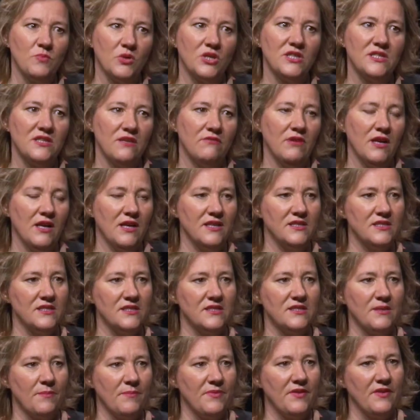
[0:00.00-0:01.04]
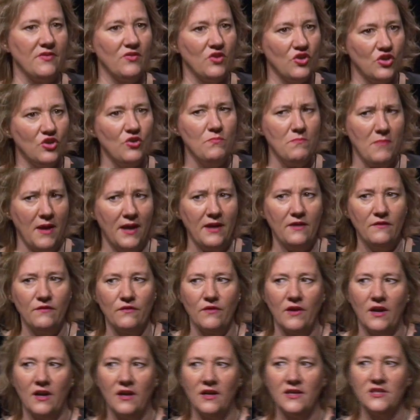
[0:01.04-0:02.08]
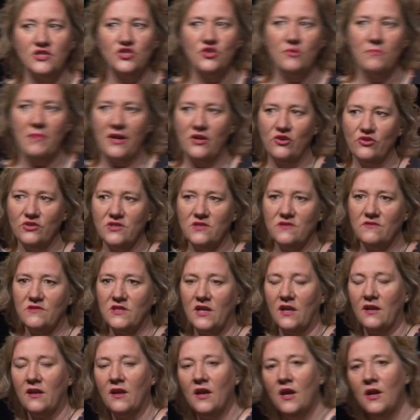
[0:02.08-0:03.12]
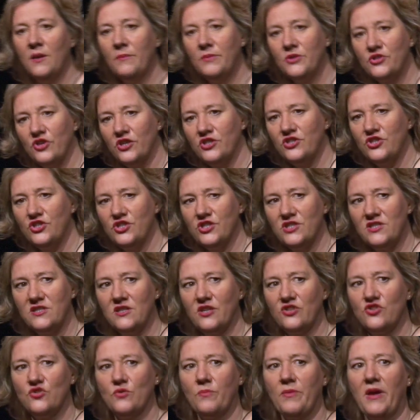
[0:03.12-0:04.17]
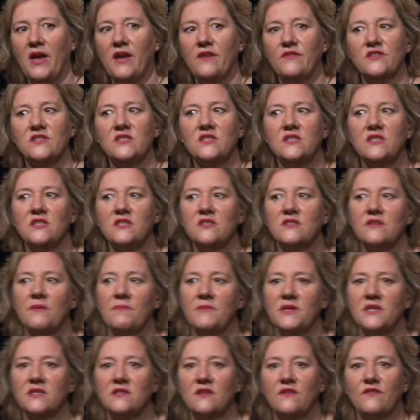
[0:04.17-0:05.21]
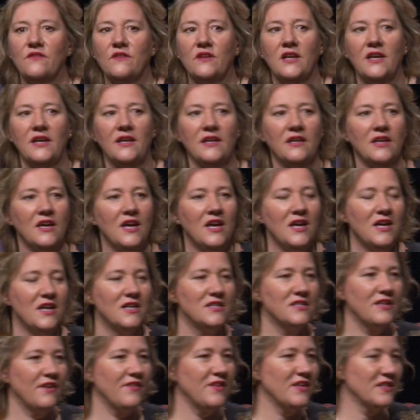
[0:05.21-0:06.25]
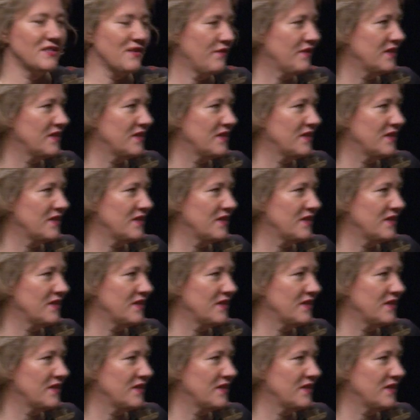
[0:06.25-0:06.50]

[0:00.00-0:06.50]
because it realises something that you may have realised, you may not have done, but trying to just nudge your behaviours to do something differently. So I think it's a